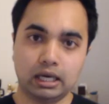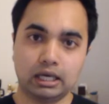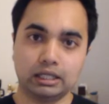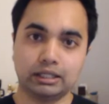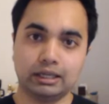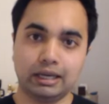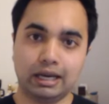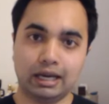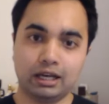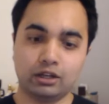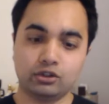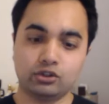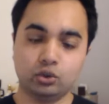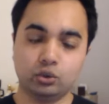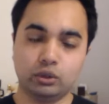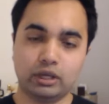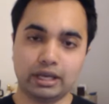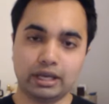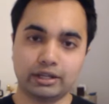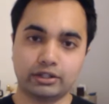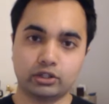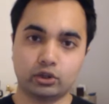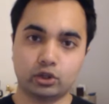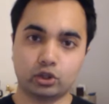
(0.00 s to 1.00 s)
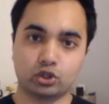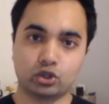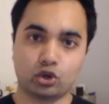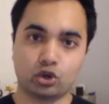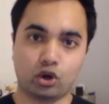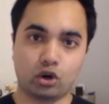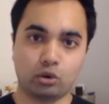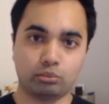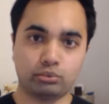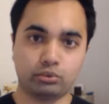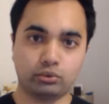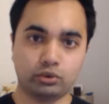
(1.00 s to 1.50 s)
And then as you get to the
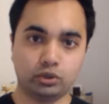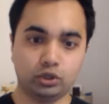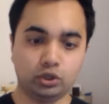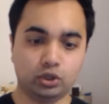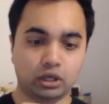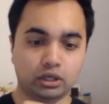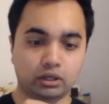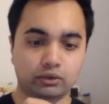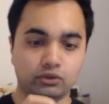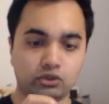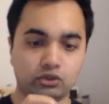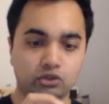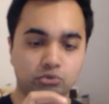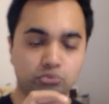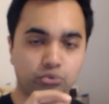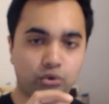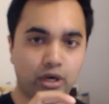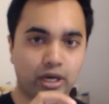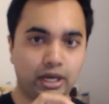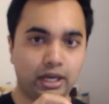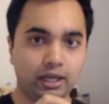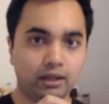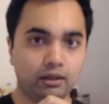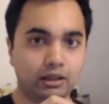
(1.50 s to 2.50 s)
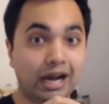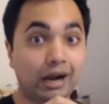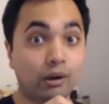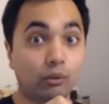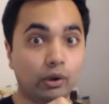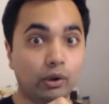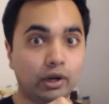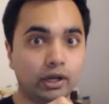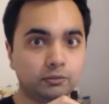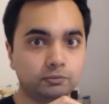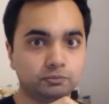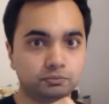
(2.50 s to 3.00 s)
top, you kind of spray in
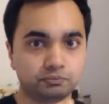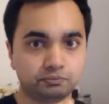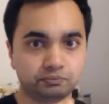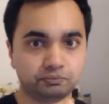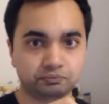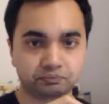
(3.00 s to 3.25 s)
that way.